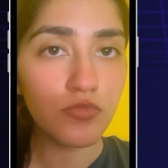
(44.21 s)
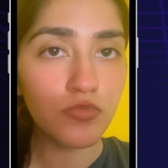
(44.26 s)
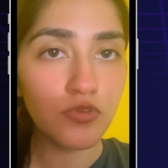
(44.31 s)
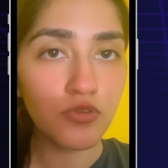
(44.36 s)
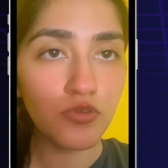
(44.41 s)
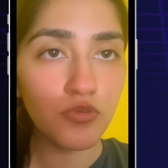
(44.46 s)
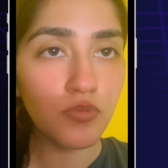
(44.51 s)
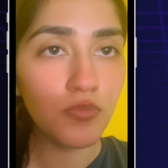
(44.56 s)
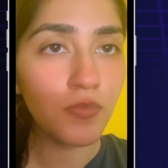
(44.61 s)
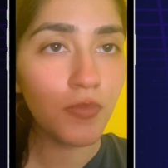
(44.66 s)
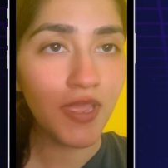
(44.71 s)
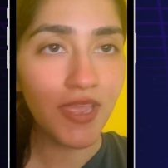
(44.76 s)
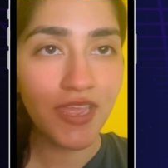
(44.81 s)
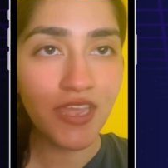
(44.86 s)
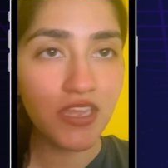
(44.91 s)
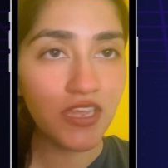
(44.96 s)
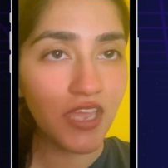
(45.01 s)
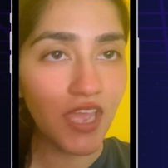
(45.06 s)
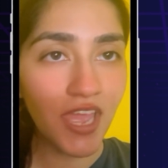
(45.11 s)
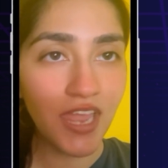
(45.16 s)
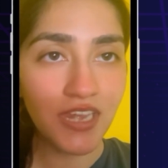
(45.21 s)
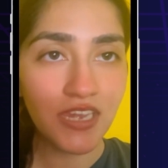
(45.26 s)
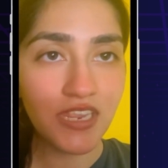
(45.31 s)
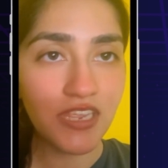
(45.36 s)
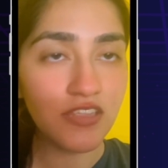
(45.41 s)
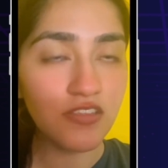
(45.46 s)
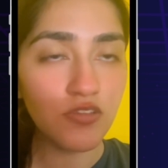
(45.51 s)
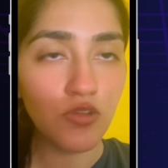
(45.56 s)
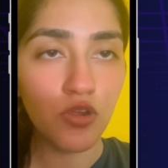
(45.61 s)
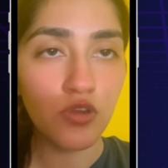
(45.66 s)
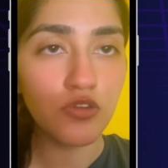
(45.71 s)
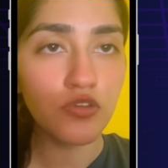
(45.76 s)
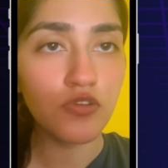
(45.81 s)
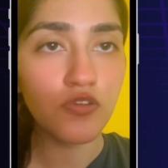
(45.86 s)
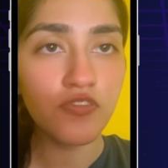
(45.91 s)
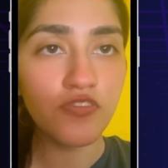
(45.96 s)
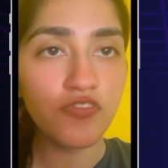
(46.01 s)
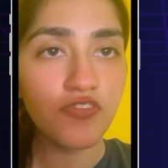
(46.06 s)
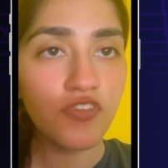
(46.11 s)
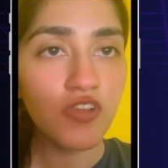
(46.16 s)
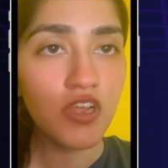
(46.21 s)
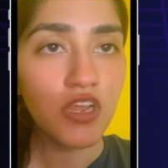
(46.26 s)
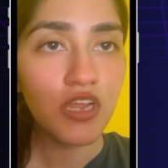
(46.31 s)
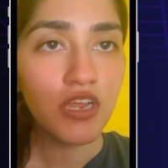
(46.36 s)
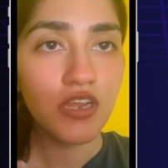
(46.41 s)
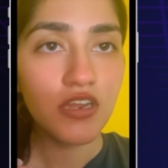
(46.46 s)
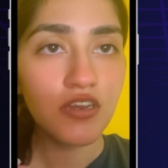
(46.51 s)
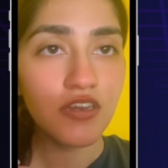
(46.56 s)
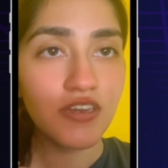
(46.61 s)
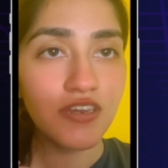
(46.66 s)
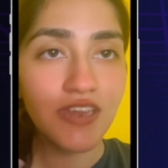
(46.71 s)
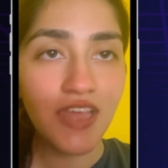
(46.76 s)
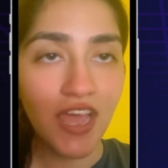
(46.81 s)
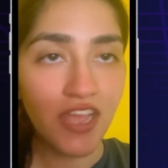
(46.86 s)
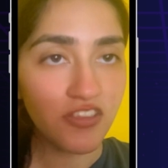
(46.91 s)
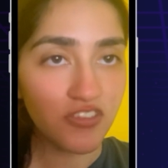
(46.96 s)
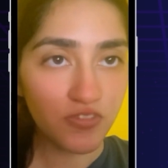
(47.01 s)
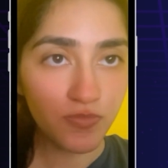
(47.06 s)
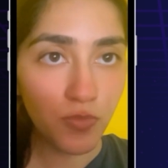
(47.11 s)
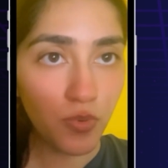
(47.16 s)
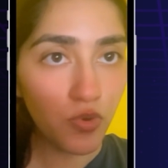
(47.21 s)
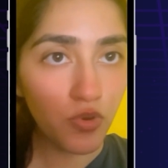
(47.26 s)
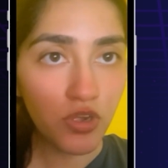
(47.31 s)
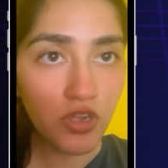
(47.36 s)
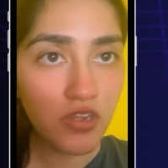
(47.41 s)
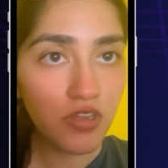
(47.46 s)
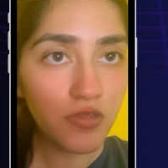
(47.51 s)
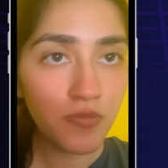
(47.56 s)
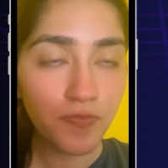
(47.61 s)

to make any sort of dashboard